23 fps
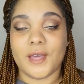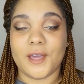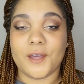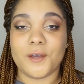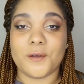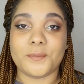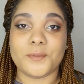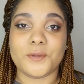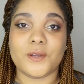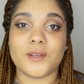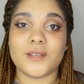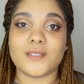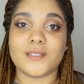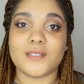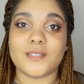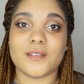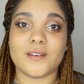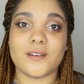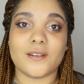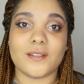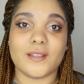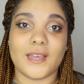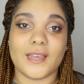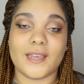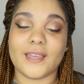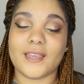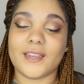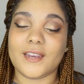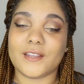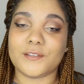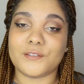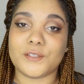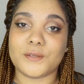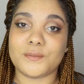I hope you consider
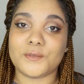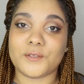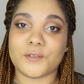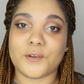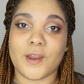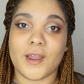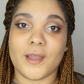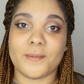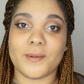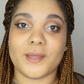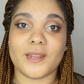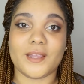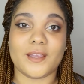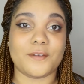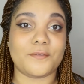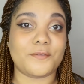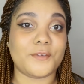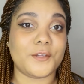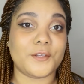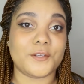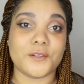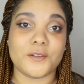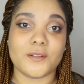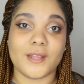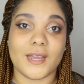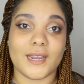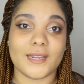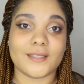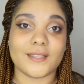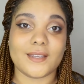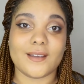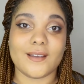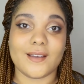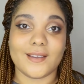liking and subscribing if you do
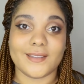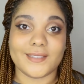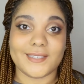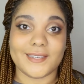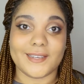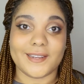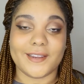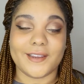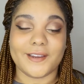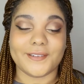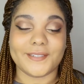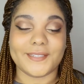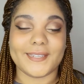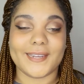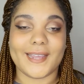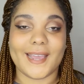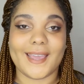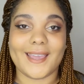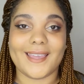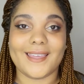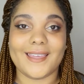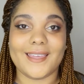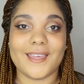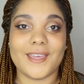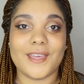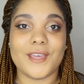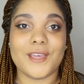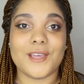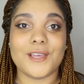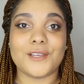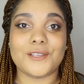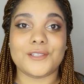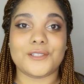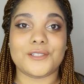like the content here today.
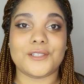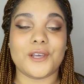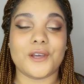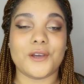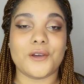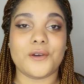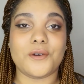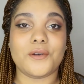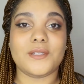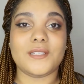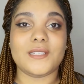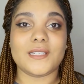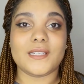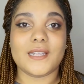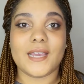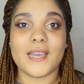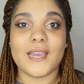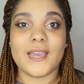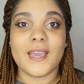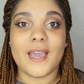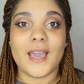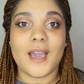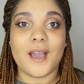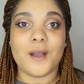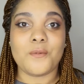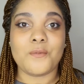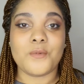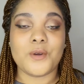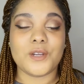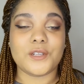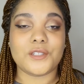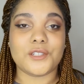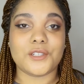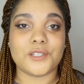So today I
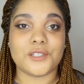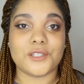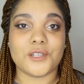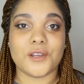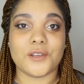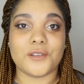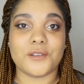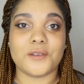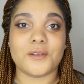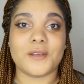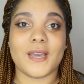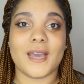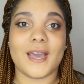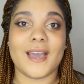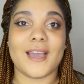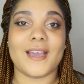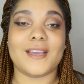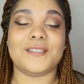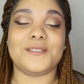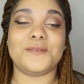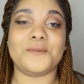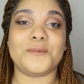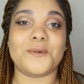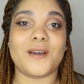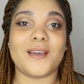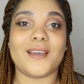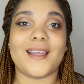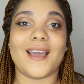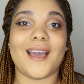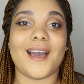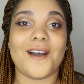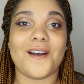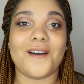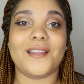want to show you guys
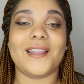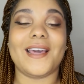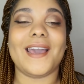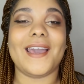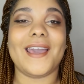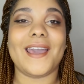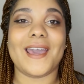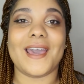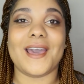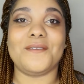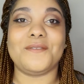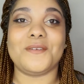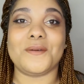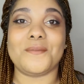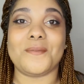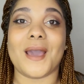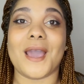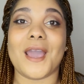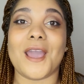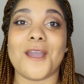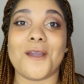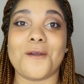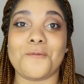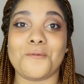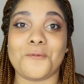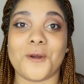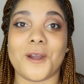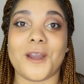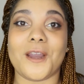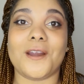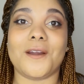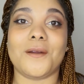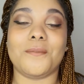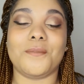what all I have in my
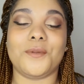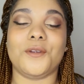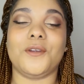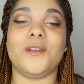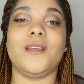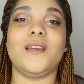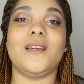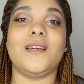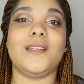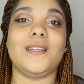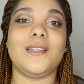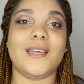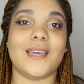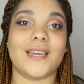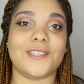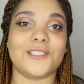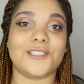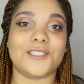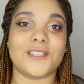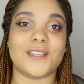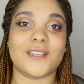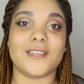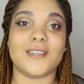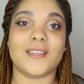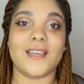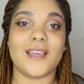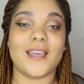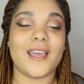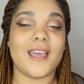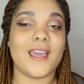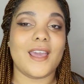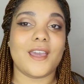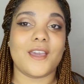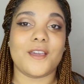rare beauty collection.
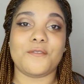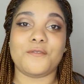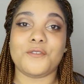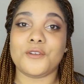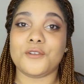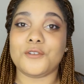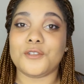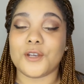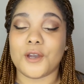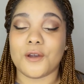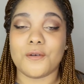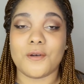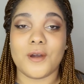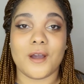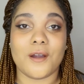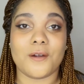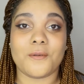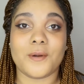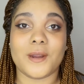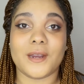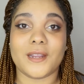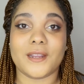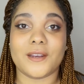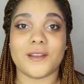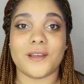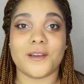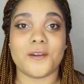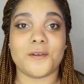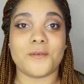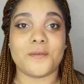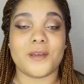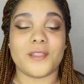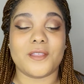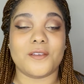If you don't already
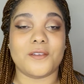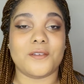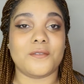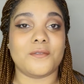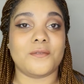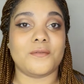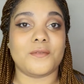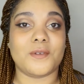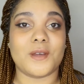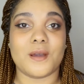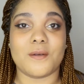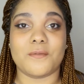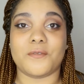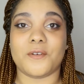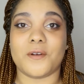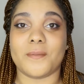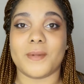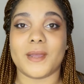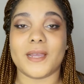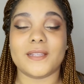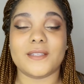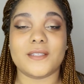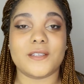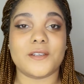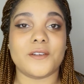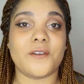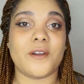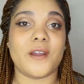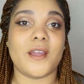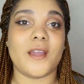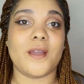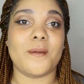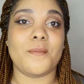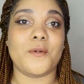know, whether you've come from
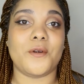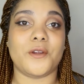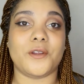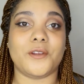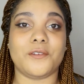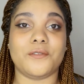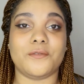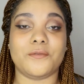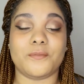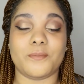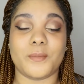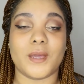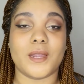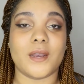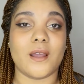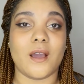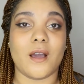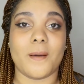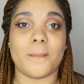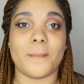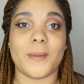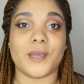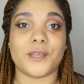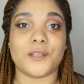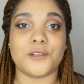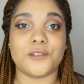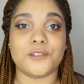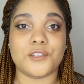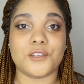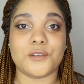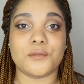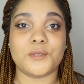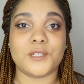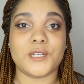Instagram or you've been on my
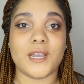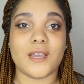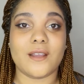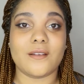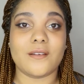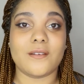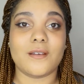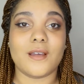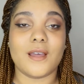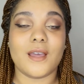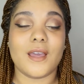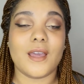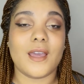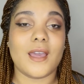YouTube channel,